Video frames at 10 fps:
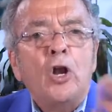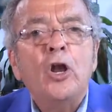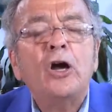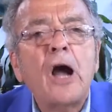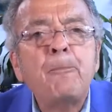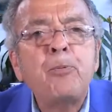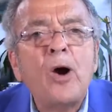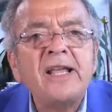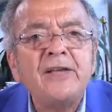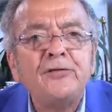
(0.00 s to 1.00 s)
Look up
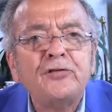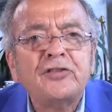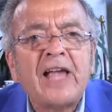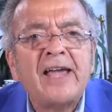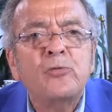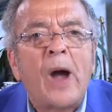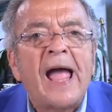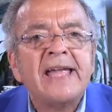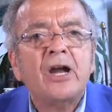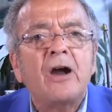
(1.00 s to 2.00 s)
what he said,
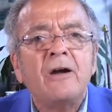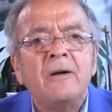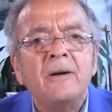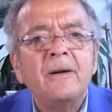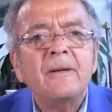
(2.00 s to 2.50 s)
wanker.